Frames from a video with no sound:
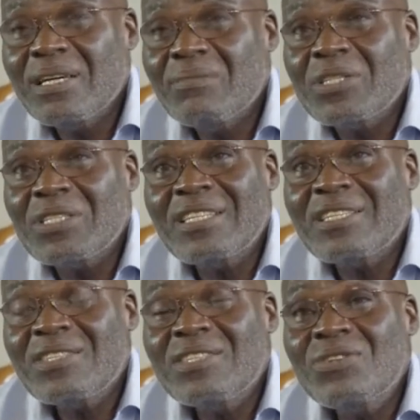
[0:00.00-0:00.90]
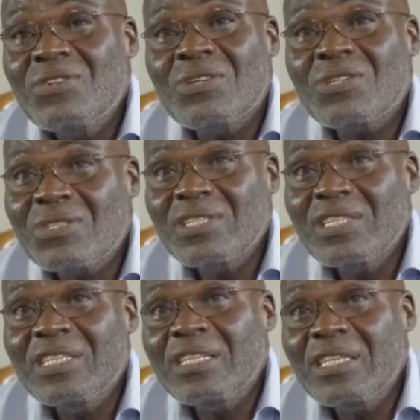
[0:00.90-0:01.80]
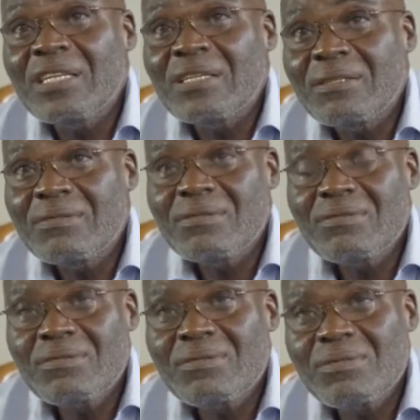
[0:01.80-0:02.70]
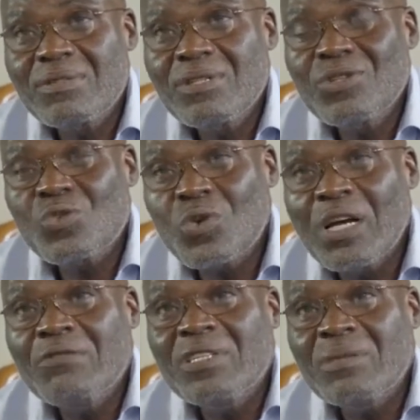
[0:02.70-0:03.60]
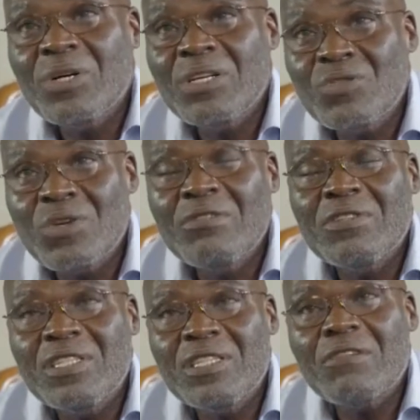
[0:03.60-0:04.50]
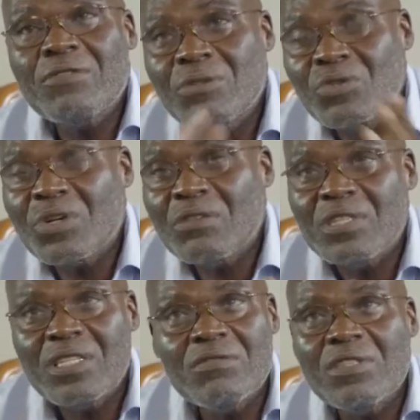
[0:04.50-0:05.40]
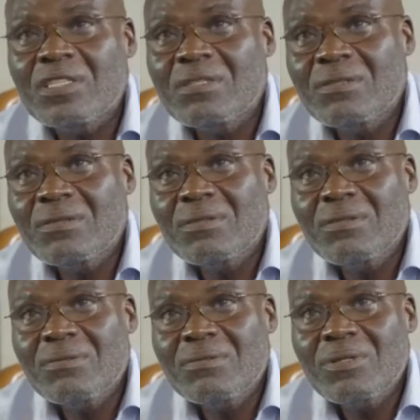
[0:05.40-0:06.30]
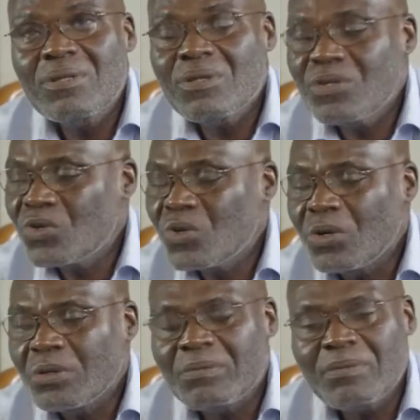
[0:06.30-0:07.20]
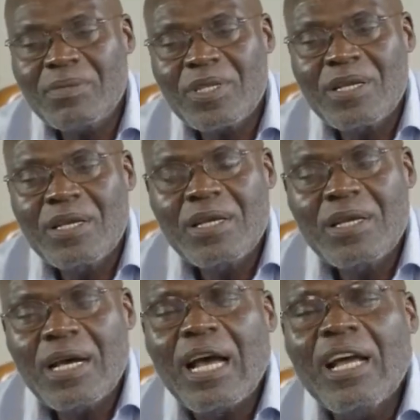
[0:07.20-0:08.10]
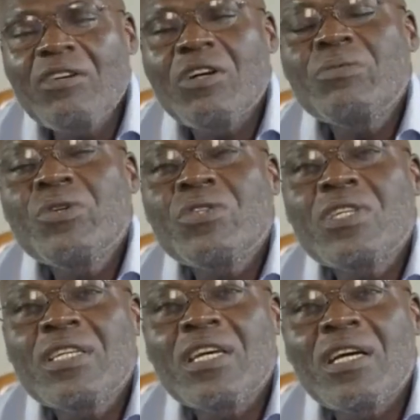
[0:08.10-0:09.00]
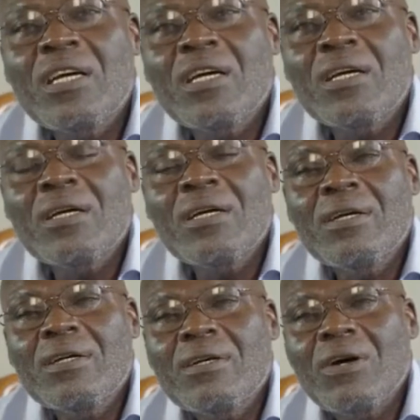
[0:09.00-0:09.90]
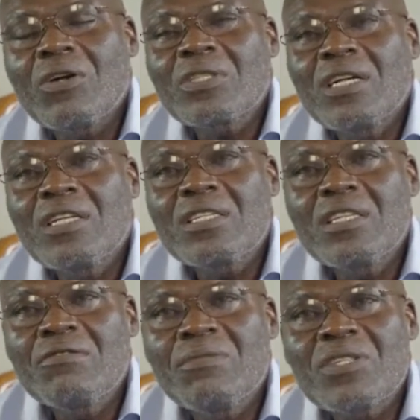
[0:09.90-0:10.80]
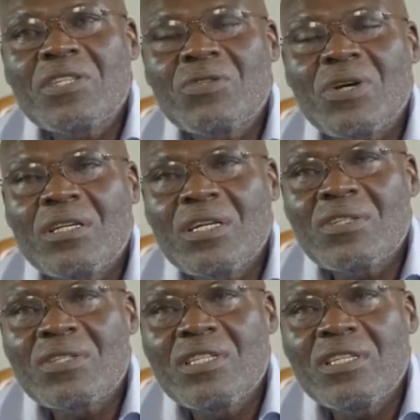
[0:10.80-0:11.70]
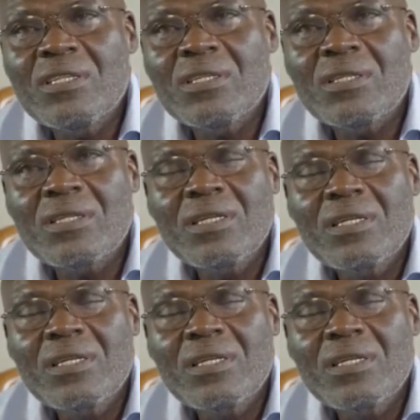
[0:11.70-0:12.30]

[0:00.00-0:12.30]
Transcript: about 36 drugs in a day, 12 in the morning, 12 in the afternoon, 12 in the evening. So I ended up using alternative medicine to address the